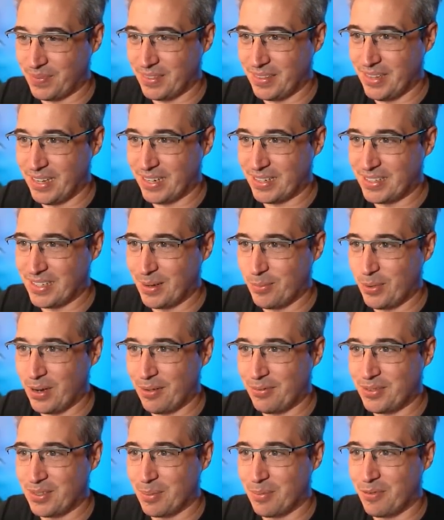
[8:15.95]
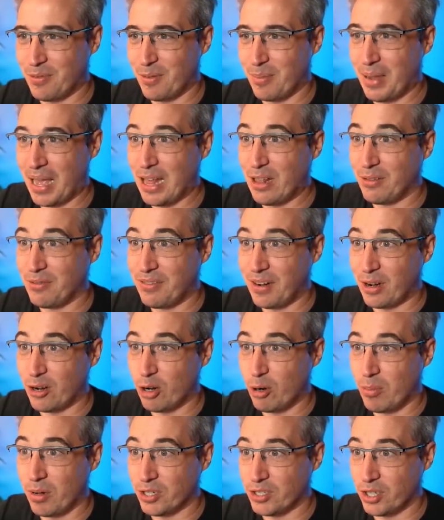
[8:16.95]
next up, we have some from
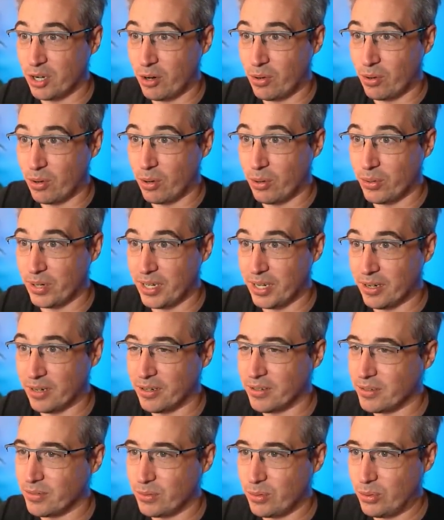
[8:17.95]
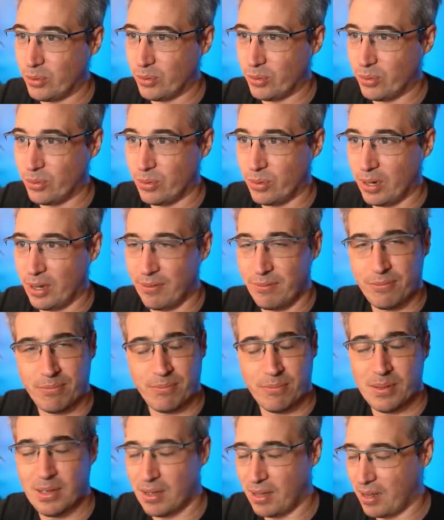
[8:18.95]
Alvaro Montoro here, who if
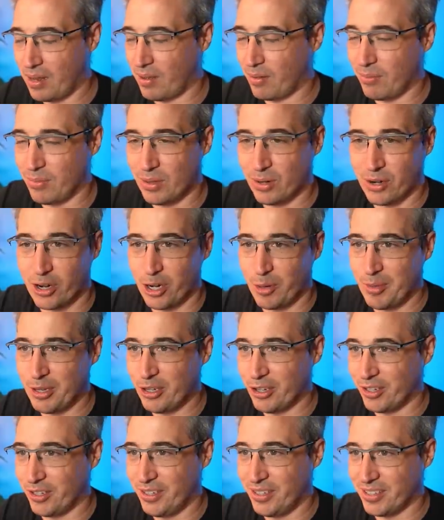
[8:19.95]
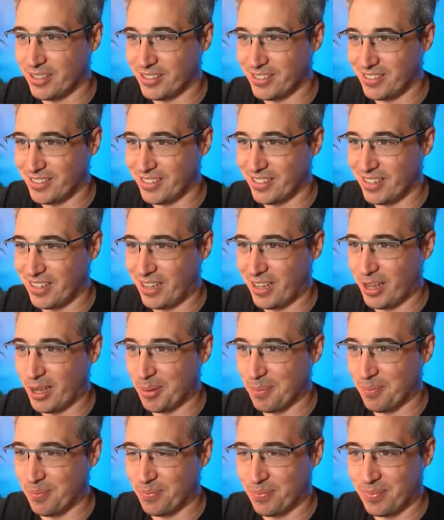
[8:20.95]
uh, they're going to be good because
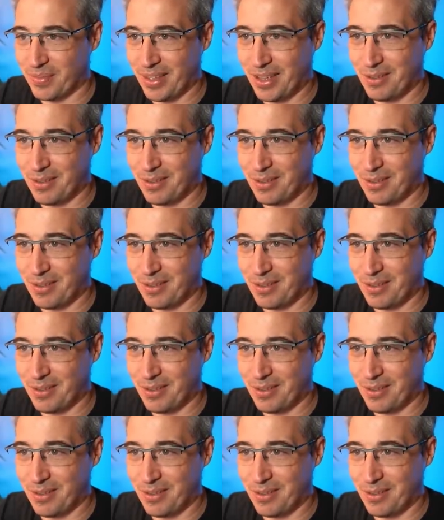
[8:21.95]
um,